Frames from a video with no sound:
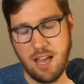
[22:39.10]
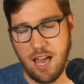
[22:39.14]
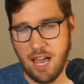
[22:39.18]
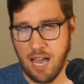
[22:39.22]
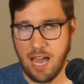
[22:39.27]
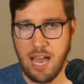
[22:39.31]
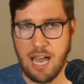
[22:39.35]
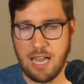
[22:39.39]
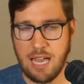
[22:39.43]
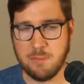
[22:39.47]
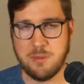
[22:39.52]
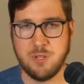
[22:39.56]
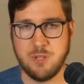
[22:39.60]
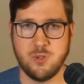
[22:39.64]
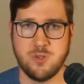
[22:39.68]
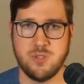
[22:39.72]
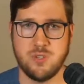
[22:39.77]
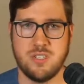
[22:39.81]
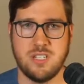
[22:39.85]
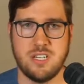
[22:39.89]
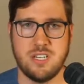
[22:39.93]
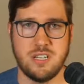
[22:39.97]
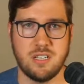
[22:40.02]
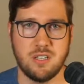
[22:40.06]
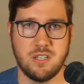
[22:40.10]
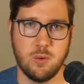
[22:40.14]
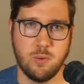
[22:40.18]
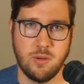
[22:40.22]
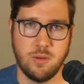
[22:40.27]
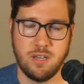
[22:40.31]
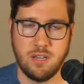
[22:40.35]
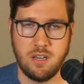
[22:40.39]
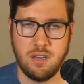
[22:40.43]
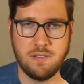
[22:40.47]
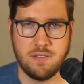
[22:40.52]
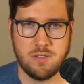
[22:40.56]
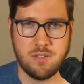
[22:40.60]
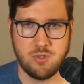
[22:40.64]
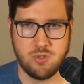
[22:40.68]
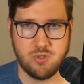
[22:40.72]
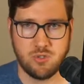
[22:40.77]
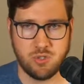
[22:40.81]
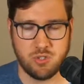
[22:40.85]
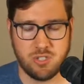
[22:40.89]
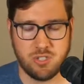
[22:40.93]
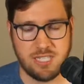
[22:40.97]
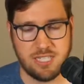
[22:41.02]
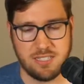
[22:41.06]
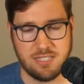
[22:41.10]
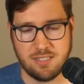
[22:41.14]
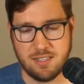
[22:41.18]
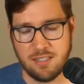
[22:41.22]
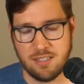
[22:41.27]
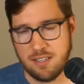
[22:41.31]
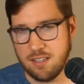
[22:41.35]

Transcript: I'm interested in going on this journey.